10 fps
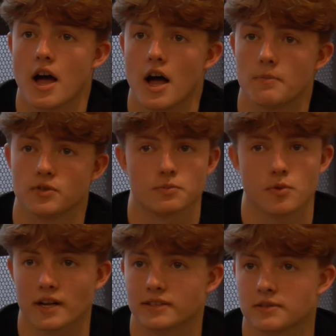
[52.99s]
um, just
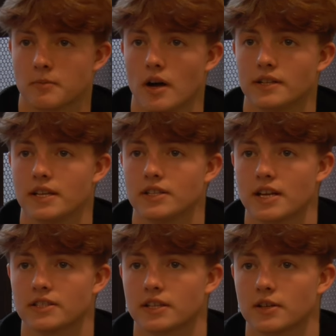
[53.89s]
practice my
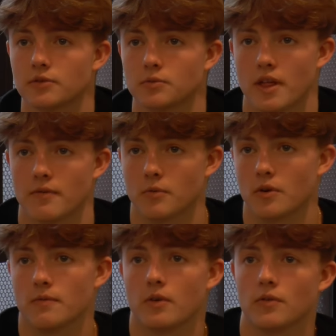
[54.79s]
DJ skills with
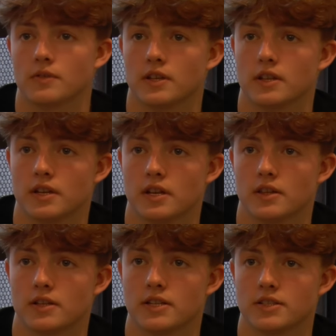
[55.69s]
everyone involved in, in
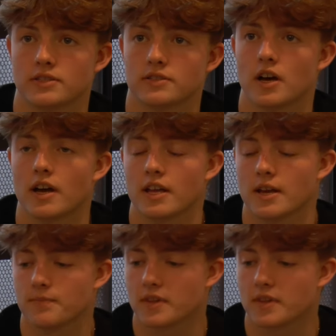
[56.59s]
the DJ society.